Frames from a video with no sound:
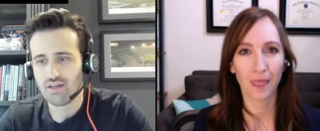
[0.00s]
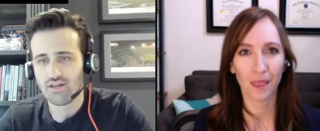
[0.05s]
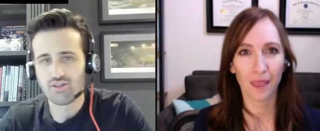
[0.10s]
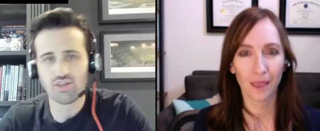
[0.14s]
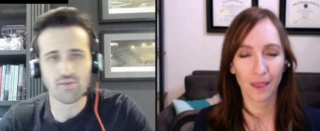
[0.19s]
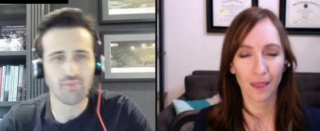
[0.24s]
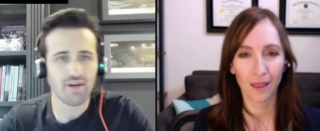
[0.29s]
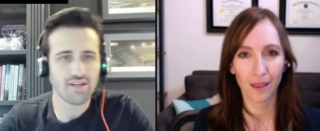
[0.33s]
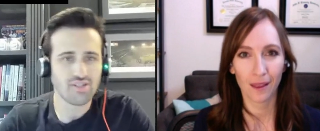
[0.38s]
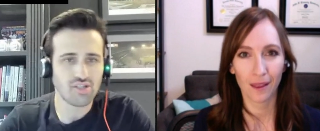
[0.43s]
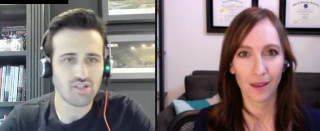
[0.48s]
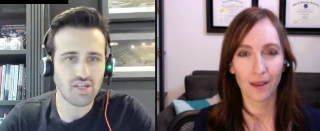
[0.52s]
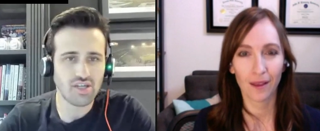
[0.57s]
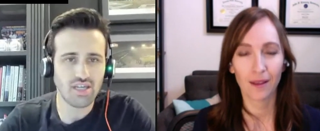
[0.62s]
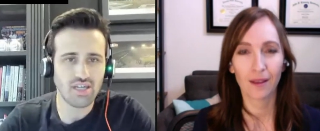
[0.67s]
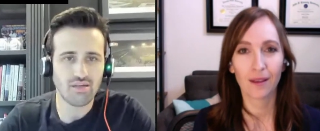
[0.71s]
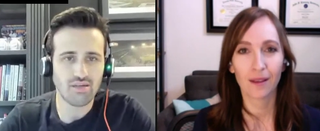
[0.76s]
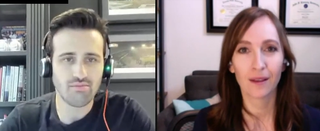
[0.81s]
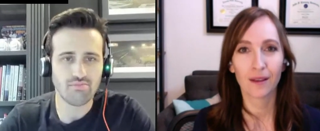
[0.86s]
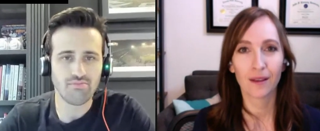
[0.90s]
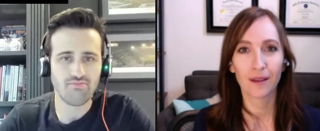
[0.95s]
Speaker 1: to my
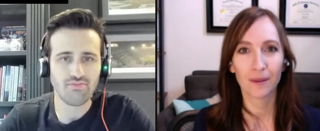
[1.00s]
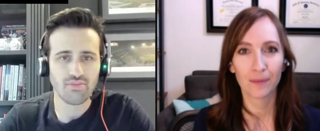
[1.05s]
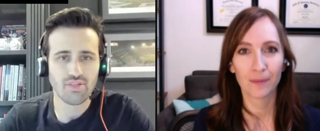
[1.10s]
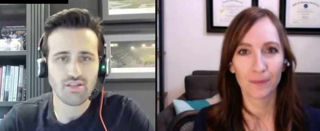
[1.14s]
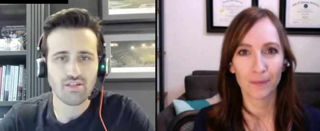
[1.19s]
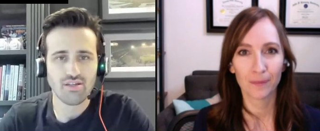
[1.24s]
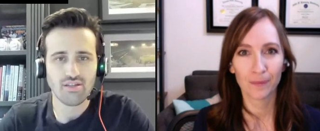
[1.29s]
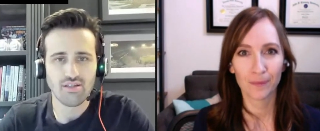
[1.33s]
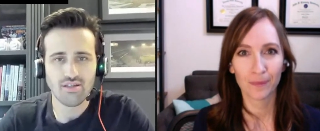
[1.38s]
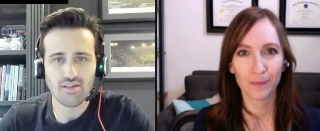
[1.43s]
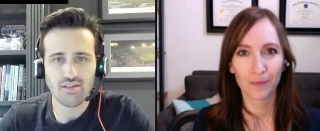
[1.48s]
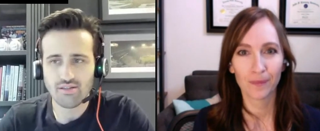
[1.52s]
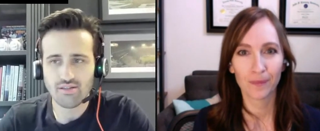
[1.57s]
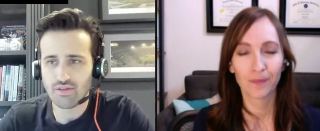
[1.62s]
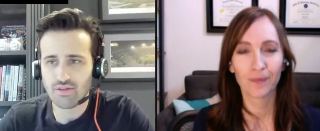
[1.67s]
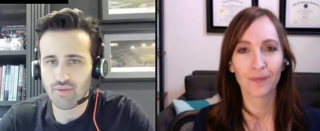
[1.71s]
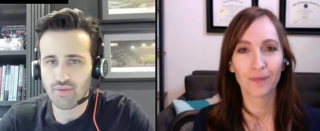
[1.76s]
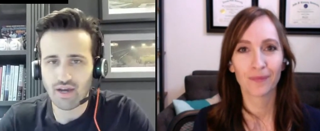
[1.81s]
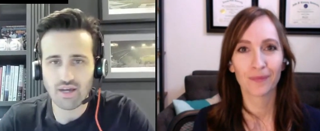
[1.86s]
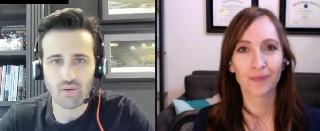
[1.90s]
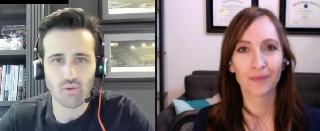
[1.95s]
team,
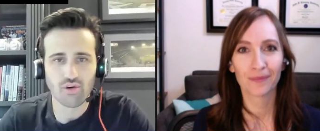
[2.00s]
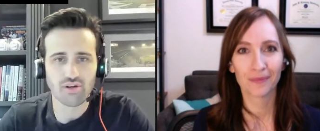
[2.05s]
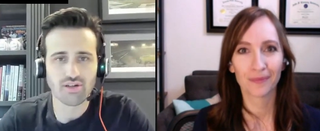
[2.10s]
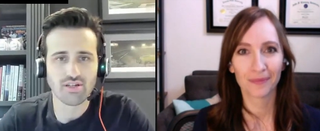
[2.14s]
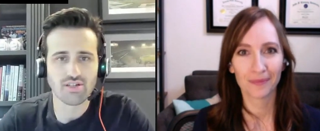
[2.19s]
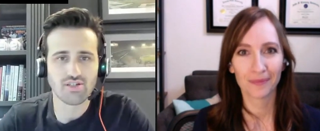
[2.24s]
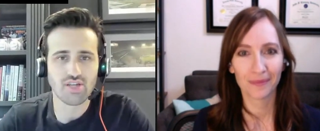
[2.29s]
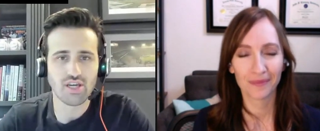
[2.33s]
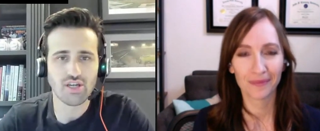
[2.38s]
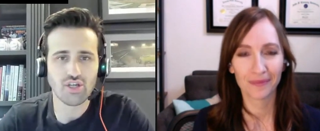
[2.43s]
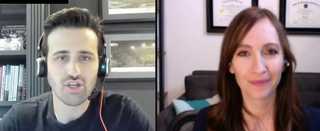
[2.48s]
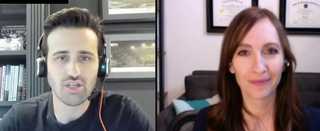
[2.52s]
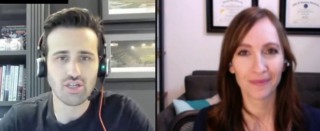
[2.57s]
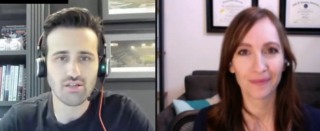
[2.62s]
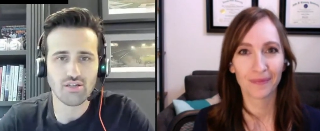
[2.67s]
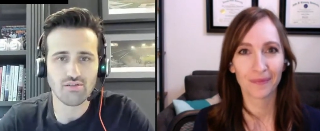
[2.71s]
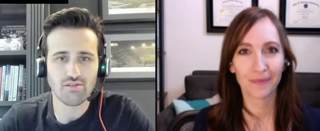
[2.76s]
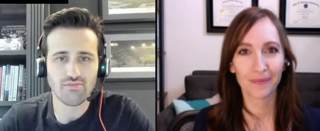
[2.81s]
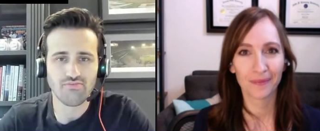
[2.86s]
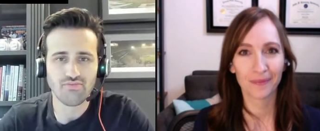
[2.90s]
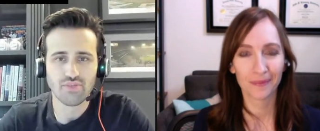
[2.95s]
to my
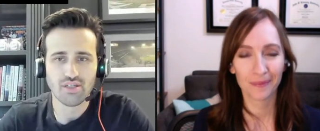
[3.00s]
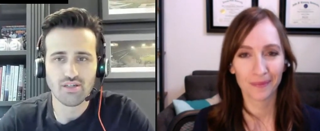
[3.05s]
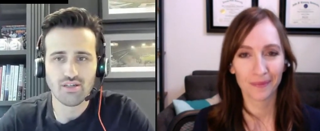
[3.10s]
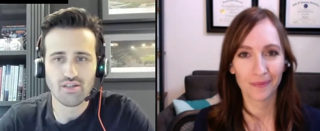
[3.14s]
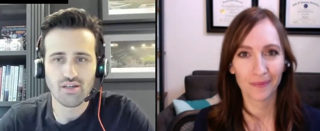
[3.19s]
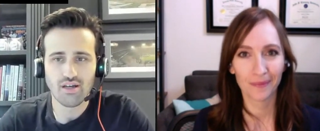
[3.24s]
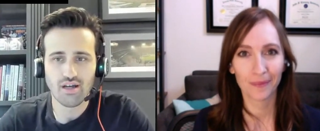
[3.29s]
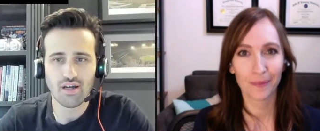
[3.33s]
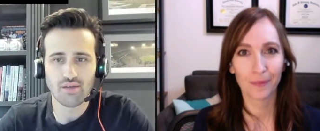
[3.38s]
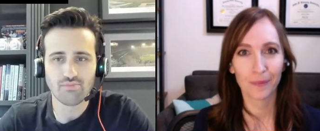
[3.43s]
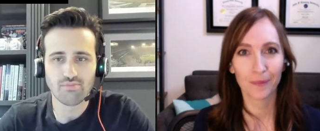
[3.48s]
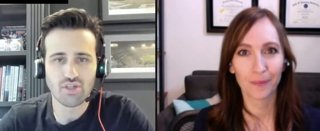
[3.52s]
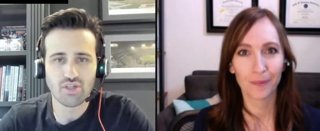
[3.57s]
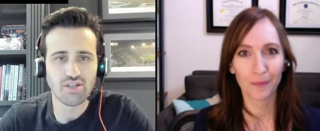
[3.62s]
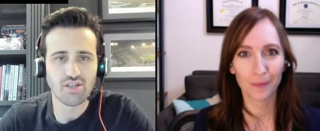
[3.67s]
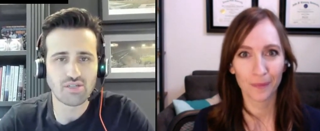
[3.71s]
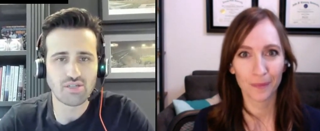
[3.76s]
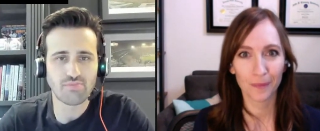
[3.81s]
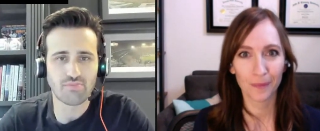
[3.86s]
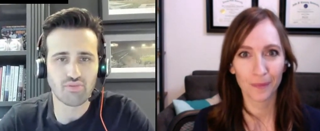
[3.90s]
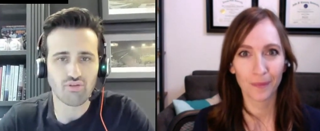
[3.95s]
organization um, to
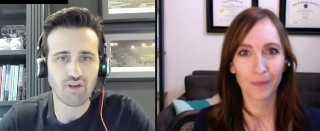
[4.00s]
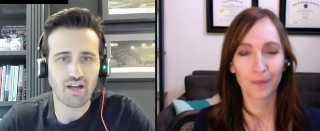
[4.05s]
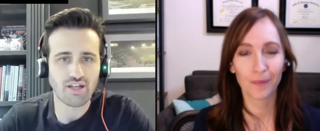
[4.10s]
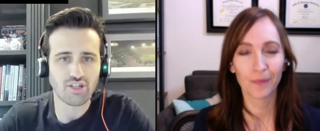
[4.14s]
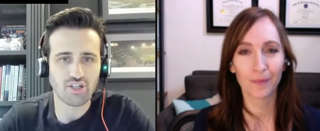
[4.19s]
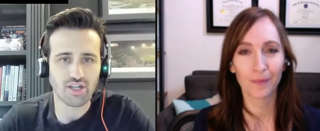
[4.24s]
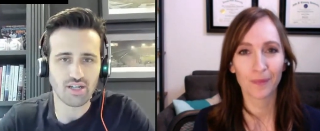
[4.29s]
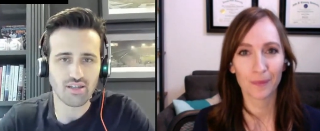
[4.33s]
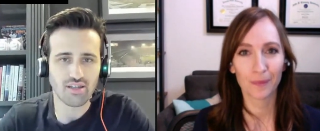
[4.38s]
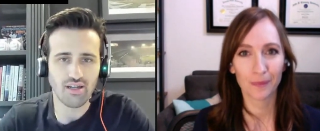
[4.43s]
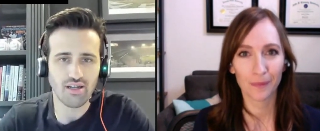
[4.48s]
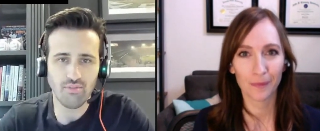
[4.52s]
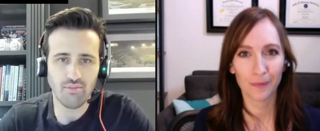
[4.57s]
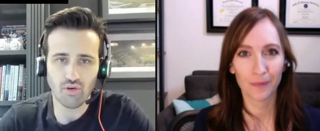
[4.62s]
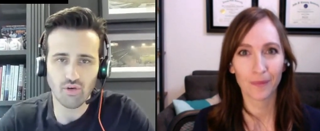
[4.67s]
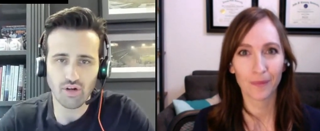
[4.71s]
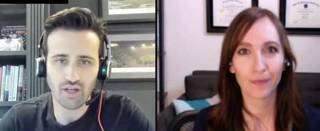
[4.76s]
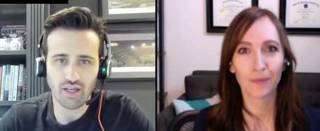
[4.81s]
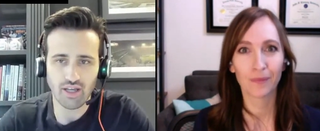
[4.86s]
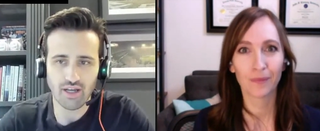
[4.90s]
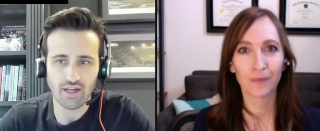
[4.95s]
this project that I'm
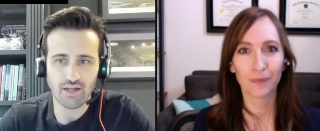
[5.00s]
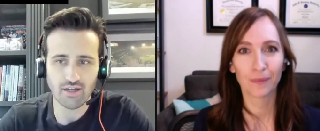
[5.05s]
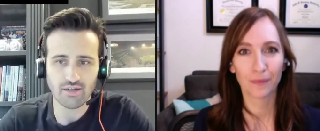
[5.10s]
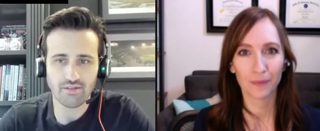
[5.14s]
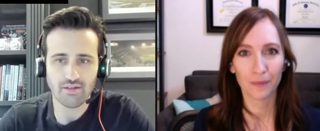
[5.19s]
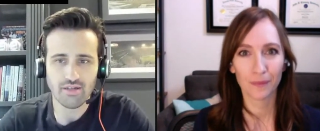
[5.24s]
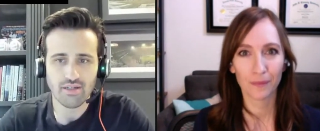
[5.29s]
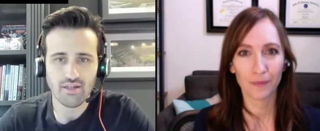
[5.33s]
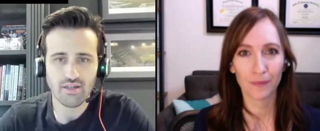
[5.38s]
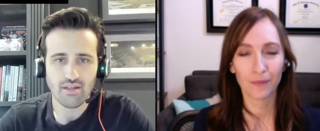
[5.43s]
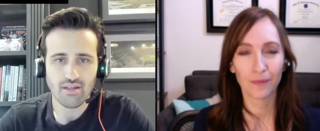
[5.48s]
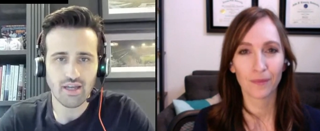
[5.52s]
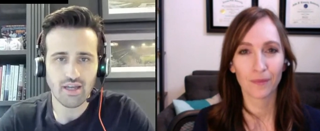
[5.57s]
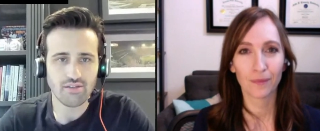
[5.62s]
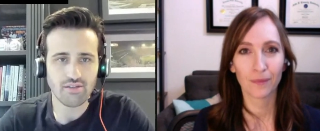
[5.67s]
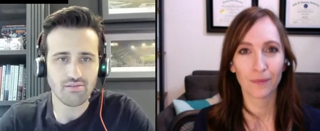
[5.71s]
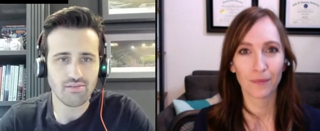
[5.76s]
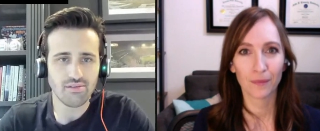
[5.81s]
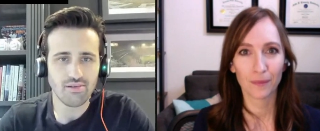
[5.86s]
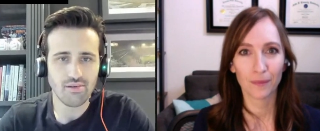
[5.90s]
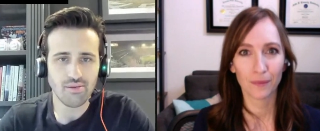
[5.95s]
working on
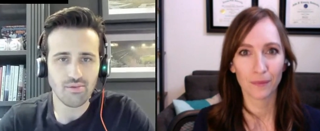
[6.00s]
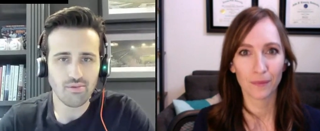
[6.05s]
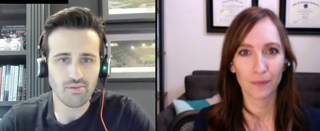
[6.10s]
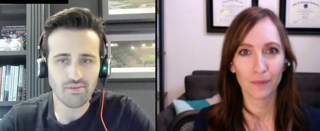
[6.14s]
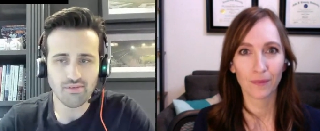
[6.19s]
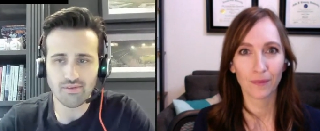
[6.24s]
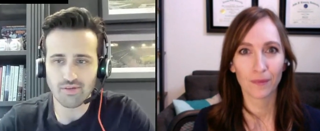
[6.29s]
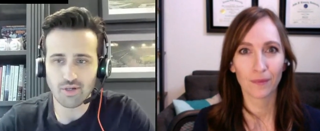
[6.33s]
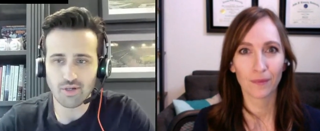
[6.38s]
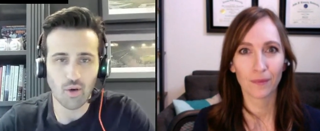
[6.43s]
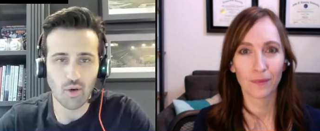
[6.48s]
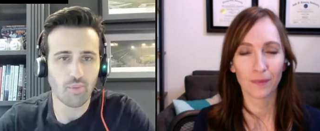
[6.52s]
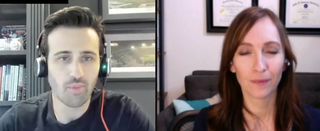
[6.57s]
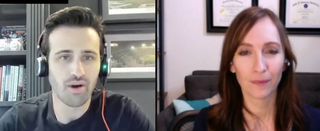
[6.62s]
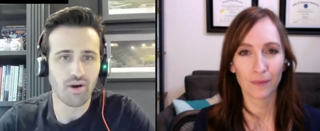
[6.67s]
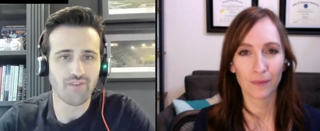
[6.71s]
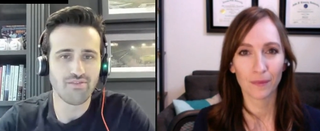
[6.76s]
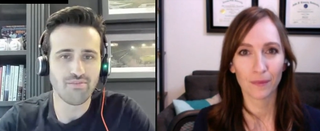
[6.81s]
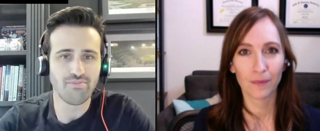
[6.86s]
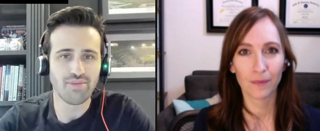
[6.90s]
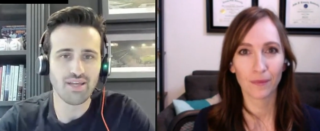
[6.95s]
that go
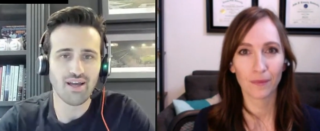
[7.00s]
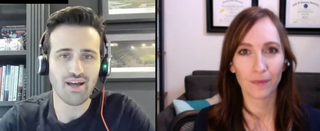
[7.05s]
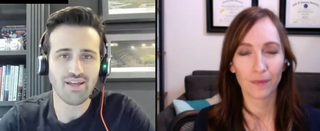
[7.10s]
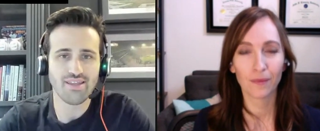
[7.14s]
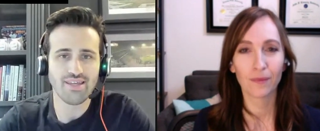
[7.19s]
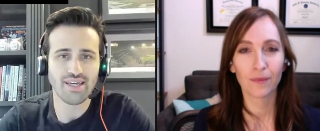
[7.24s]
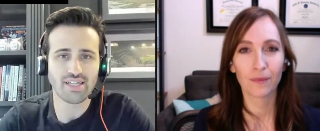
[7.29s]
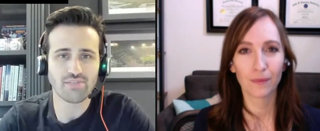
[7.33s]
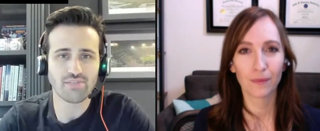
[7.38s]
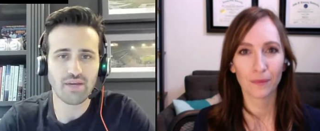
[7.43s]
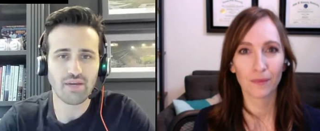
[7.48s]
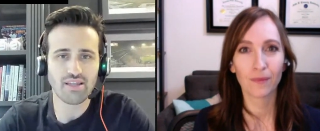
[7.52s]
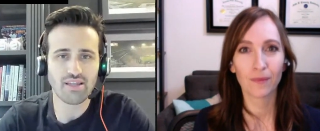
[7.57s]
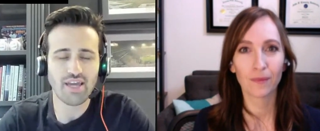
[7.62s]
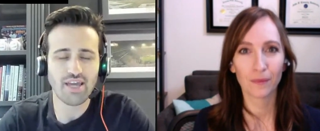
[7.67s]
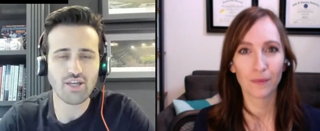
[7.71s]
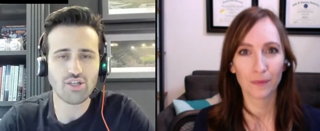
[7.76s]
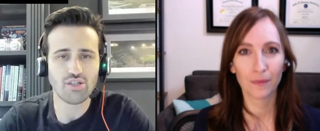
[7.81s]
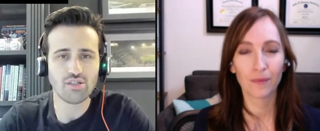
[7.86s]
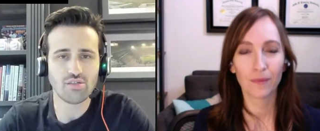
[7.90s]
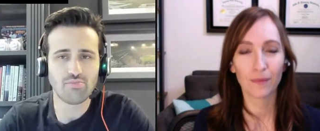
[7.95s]
above and beyond the
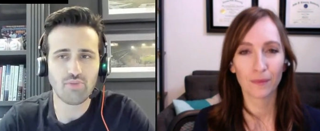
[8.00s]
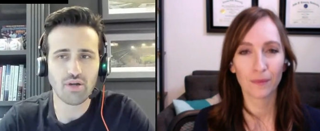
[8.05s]
expectations.